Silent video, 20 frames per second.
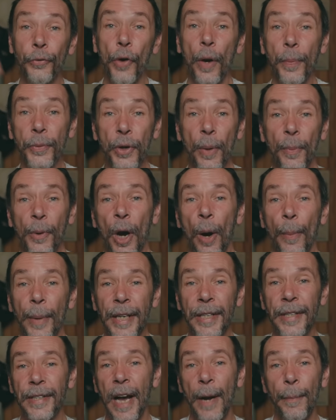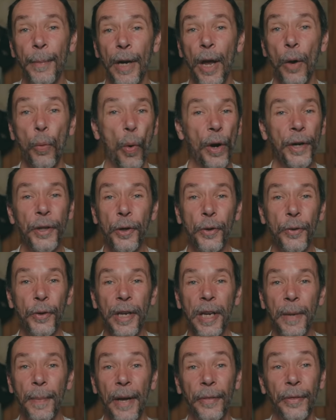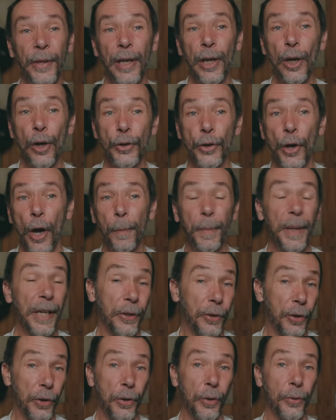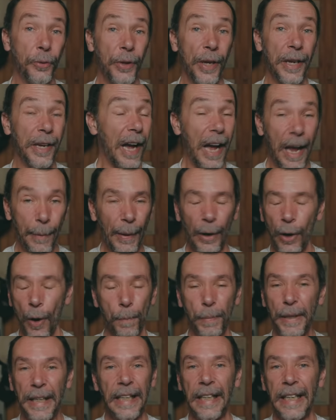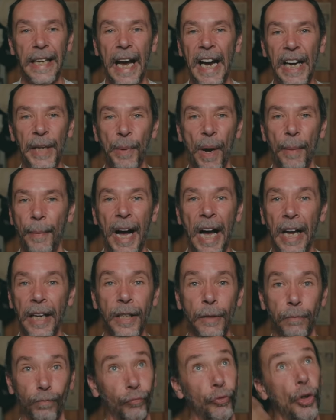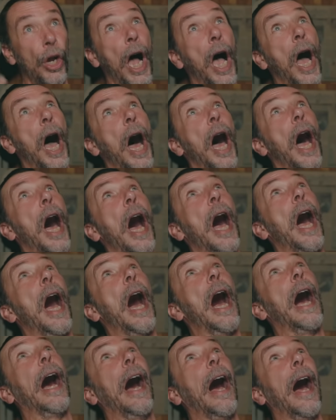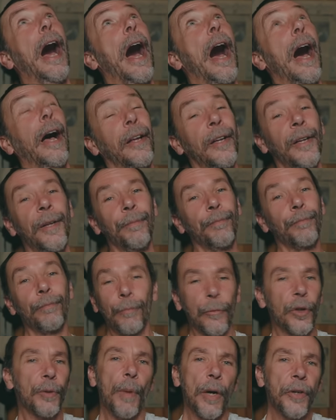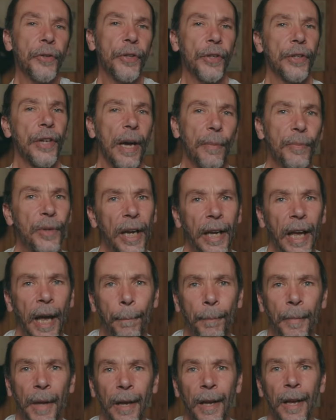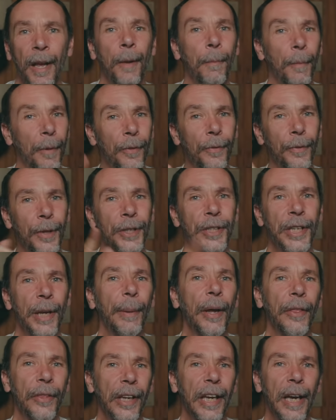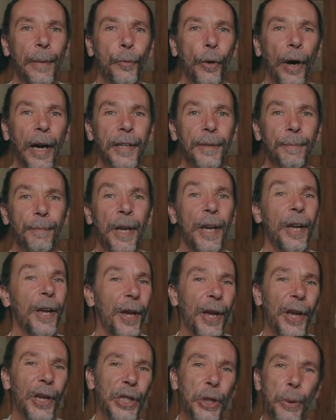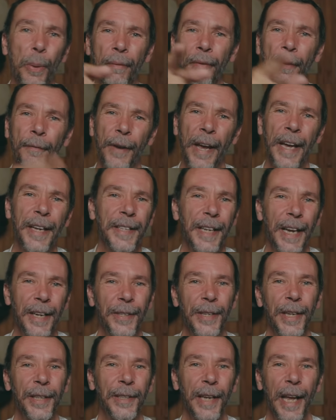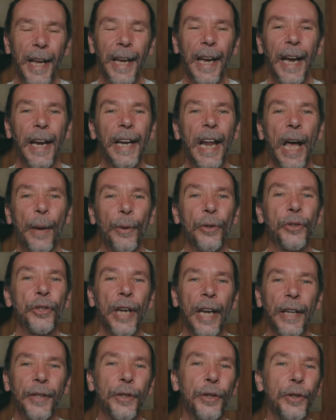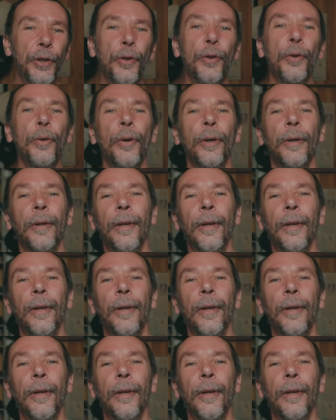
drop some comments down below. What do you think about the EOS RP? Do you think I'm completely out of my mind? Because most of the times I am. This time I think I'm right. You have a fantastic day, and I will chat to you